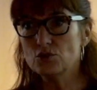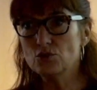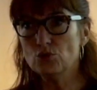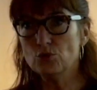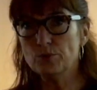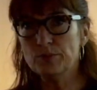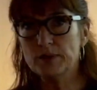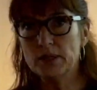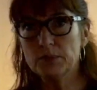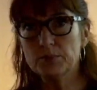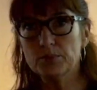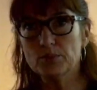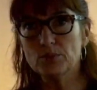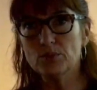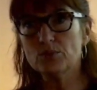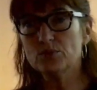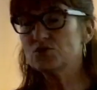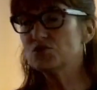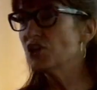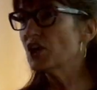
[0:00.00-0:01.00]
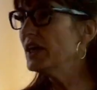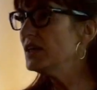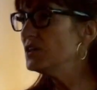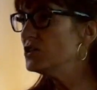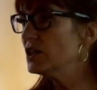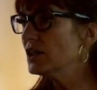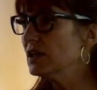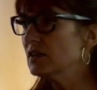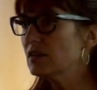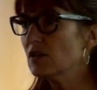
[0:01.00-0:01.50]
new people,
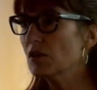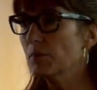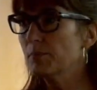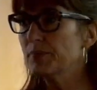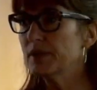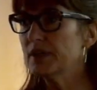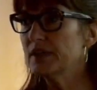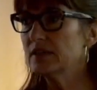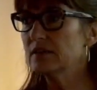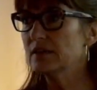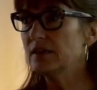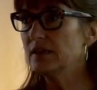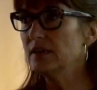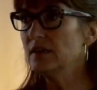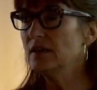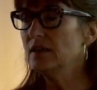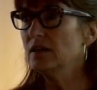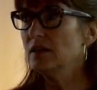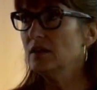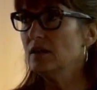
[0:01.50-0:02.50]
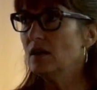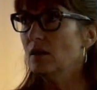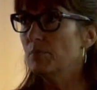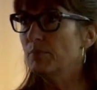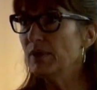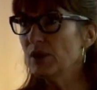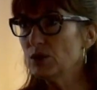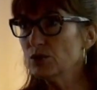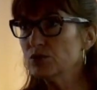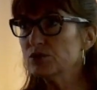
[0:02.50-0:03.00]
changing it completely.
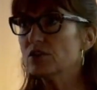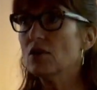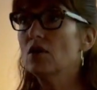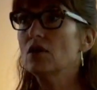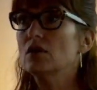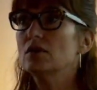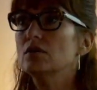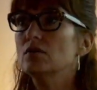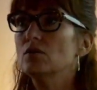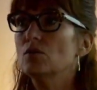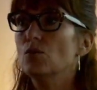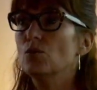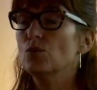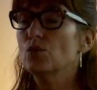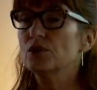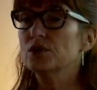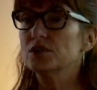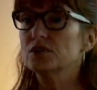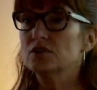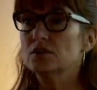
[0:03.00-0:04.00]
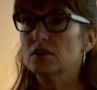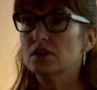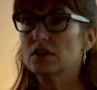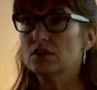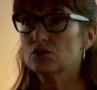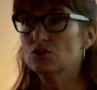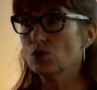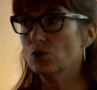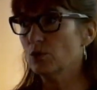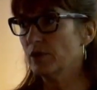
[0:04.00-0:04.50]
Build on what
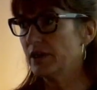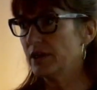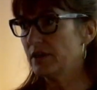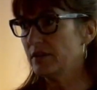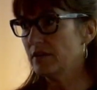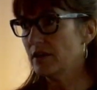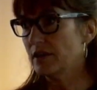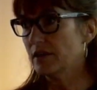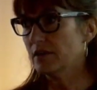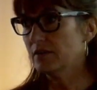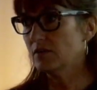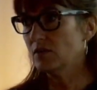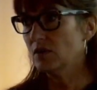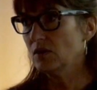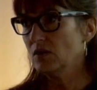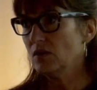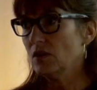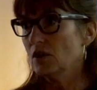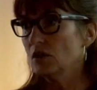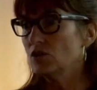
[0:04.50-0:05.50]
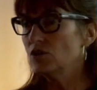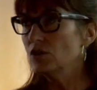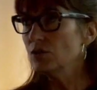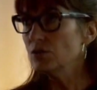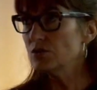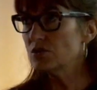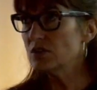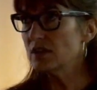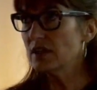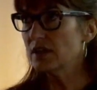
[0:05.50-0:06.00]
is already there.
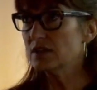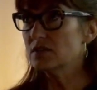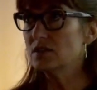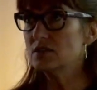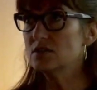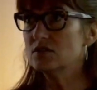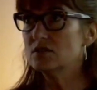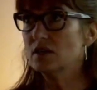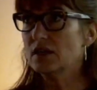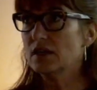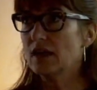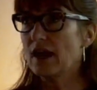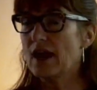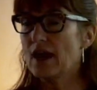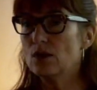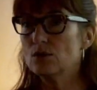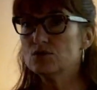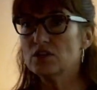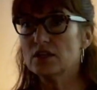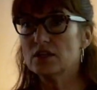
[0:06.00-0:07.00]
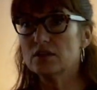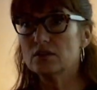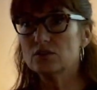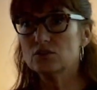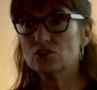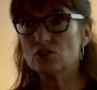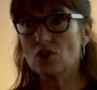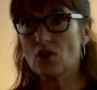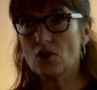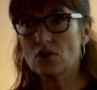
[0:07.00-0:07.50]
Use the existing housing
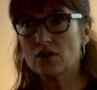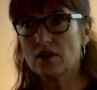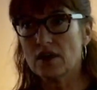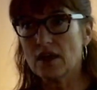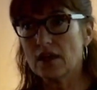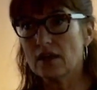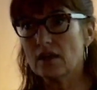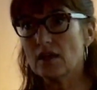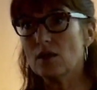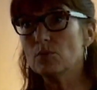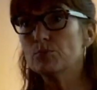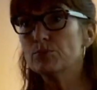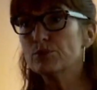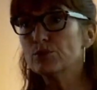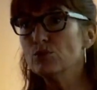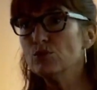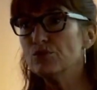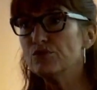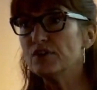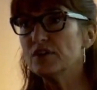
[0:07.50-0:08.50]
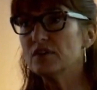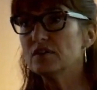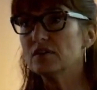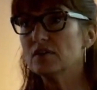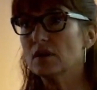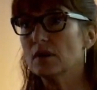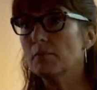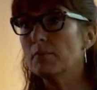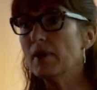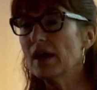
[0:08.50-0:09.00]
stock and improve it,
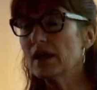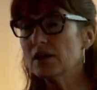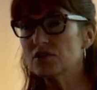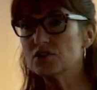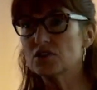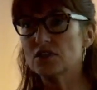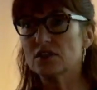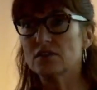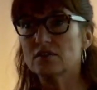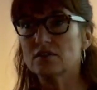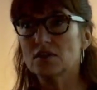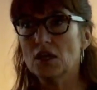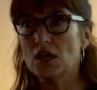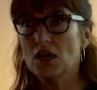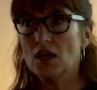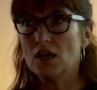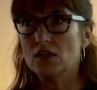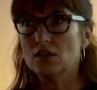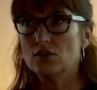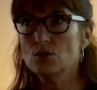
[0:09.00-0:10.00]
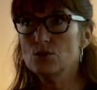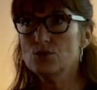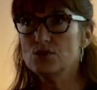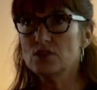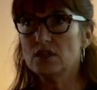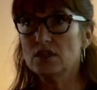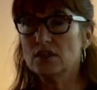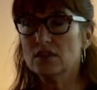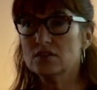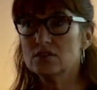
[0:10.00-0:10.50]
embellish it. Use
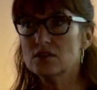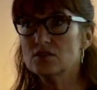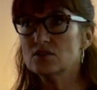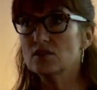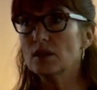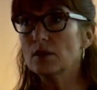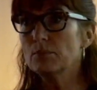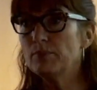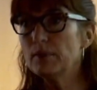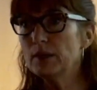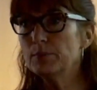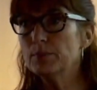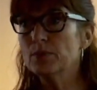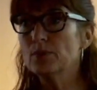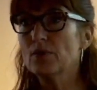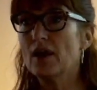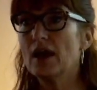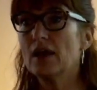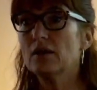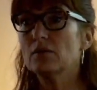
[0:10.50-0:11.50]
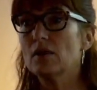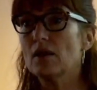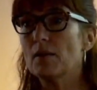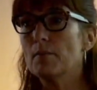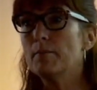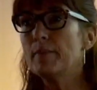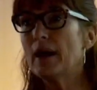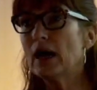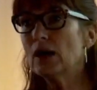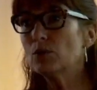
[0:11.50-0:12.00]
the existing people and
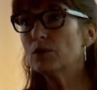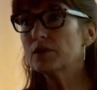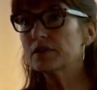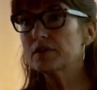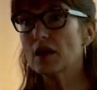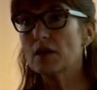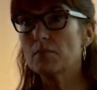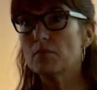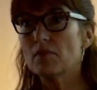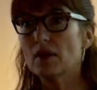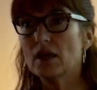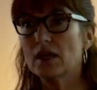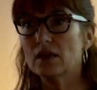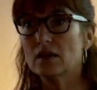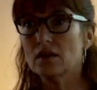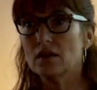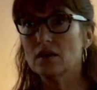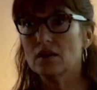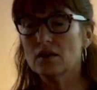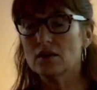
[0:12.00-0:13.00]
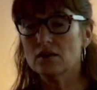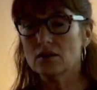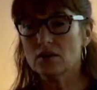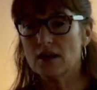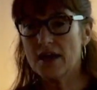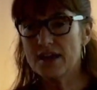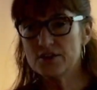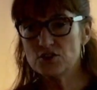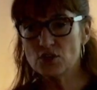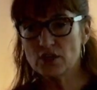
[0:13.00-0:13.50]
empower them and
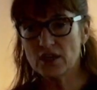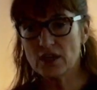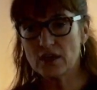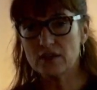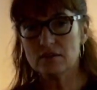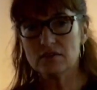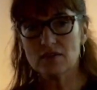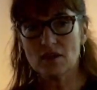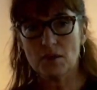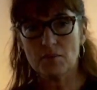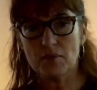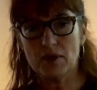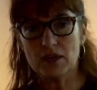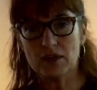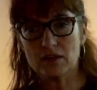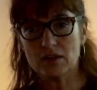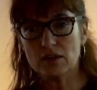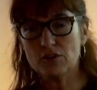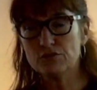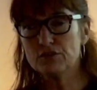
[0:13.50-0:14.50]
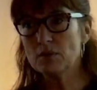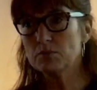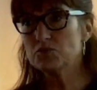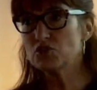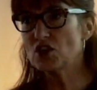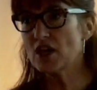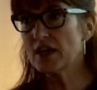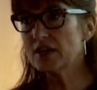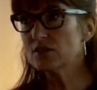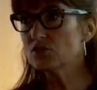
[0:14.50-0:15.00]
educate them and give them
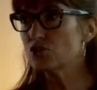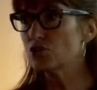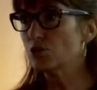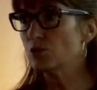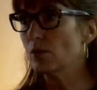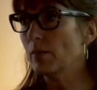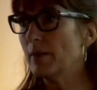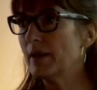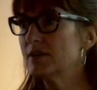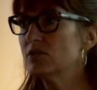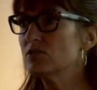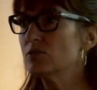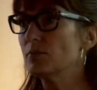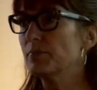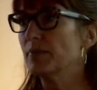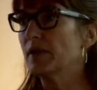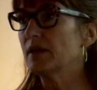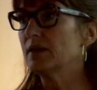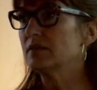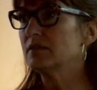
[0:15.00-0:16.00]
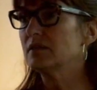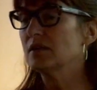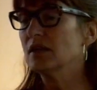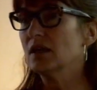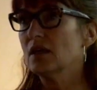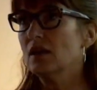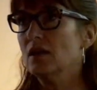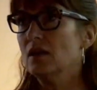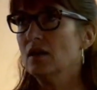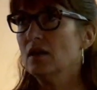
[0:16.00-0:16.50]
chance to emancipate.
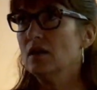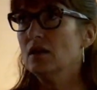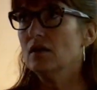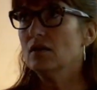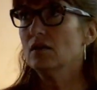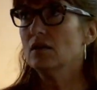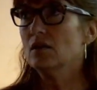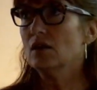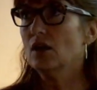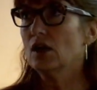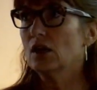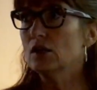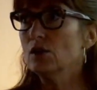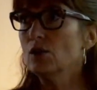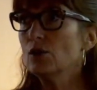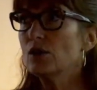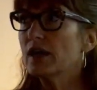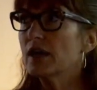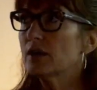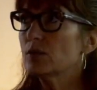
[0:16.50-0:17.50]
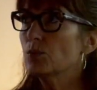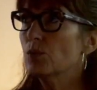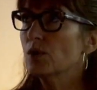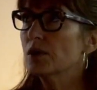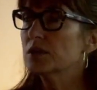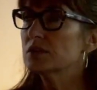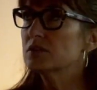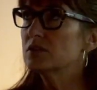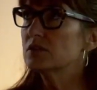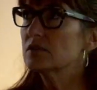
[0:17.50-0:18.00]
Look at
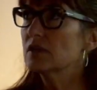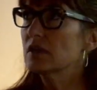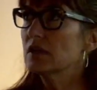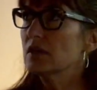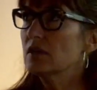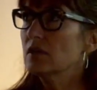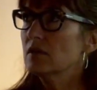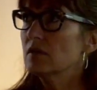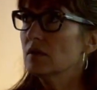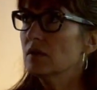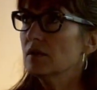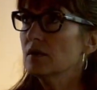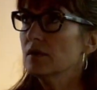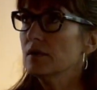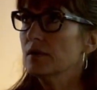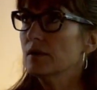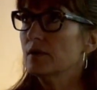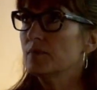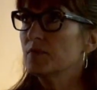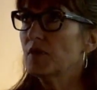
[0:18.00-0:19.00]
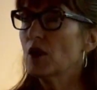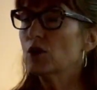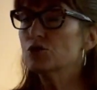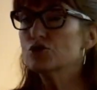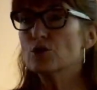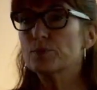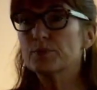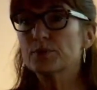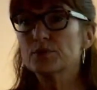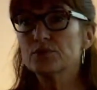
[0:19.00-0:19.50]
what
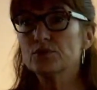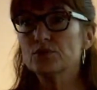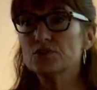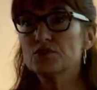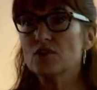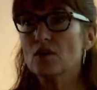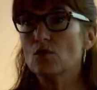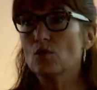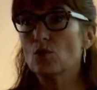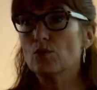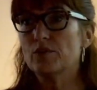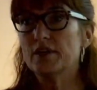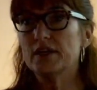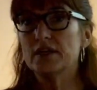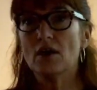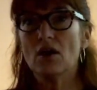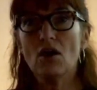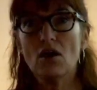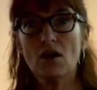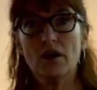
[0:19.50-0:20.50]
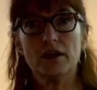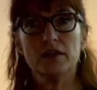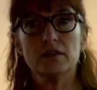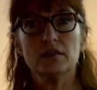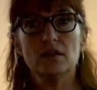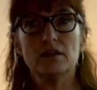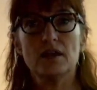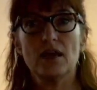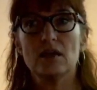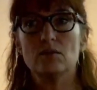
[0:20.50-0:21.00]
entrepreneurs there already are
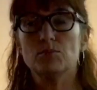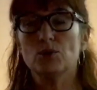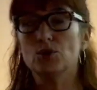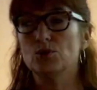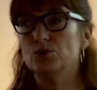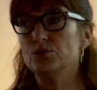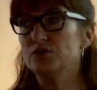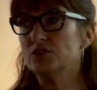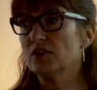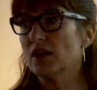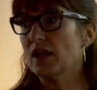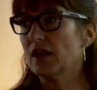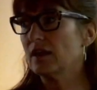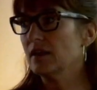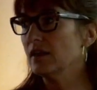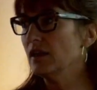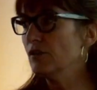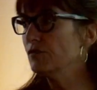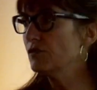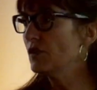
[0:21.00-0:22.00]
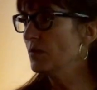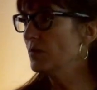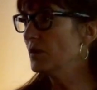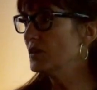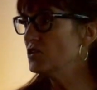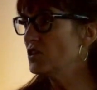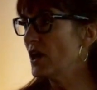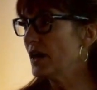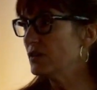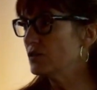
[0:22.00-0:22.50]
in the neighborhood and give them a
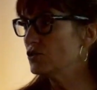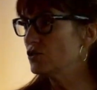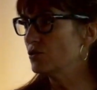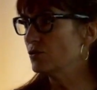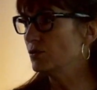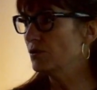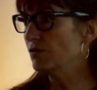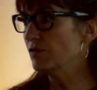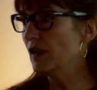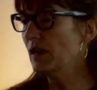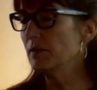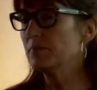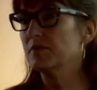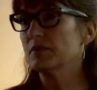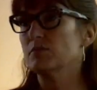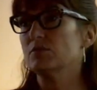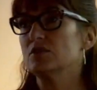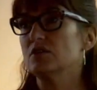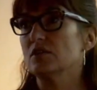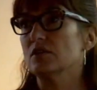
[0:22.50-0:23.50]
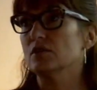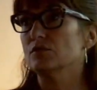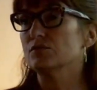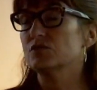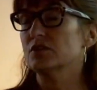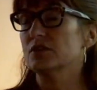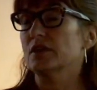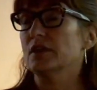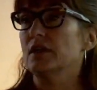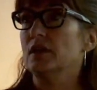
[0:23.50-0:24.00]
chance to develop
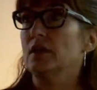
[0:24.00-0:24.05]
themselves